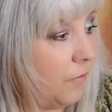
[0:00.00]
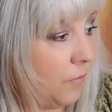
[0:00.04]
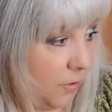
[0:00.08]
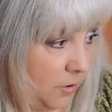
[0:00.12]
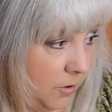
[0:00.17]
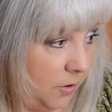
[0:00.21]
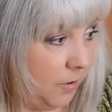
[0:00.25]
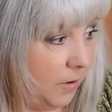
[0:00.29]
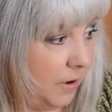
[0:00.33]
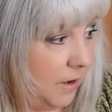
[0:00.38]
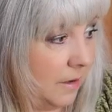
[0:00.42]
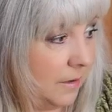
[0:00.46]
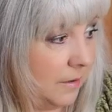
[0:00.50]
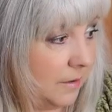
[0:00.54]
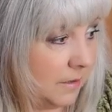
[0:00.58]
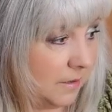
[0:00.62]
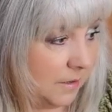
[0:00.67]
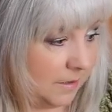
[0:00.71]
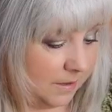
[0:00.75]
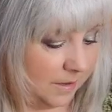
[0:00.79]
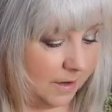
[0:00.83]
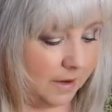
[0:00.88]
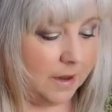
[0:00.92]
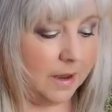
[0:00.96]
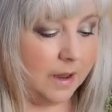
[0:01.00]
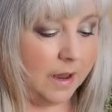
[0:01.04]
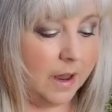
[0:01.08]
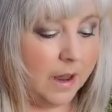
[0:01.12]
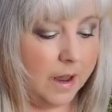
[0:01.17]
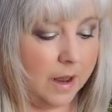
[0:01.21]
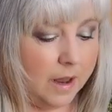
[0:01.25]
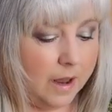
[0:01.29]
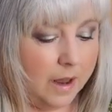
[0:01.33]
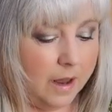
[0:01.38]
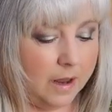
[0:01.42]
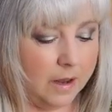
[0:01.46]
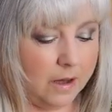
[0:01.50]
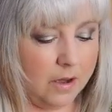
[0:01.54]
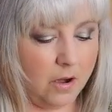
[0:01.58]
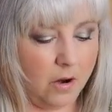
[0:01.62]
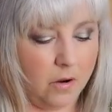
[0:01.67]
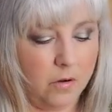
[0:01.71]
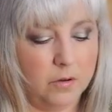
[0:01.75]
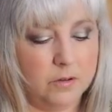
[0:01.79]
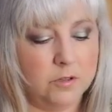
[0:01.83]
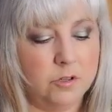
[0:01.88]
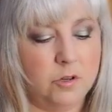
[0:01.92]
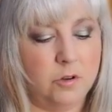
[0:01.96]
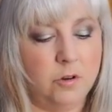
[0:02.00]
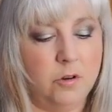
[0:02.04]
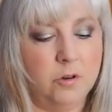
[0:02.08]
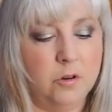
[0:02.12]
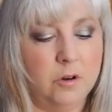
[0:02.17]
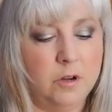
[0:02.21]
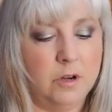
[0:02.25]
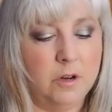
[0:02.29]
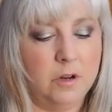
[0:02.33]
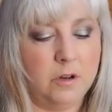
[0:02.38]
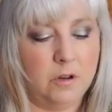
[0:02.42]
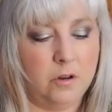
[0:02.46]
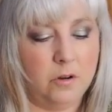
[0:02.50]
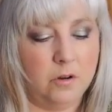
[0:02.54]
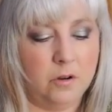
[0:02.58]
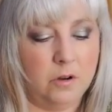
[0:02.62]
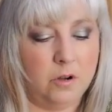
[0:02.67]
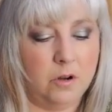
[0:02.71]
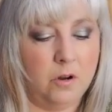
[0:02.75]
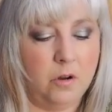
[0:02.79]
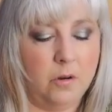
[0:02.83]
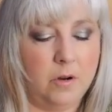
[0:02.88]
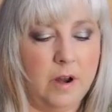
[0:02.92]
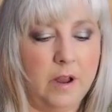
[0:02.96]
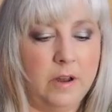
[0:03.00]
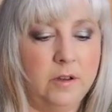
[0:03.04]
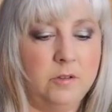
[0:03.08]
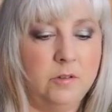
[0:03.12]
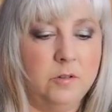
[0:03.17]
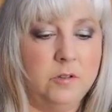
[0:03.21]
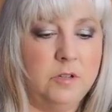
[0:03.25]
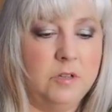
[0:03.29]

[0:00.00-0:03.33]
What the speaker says: for noise. You know, and so you're gonna go to ISO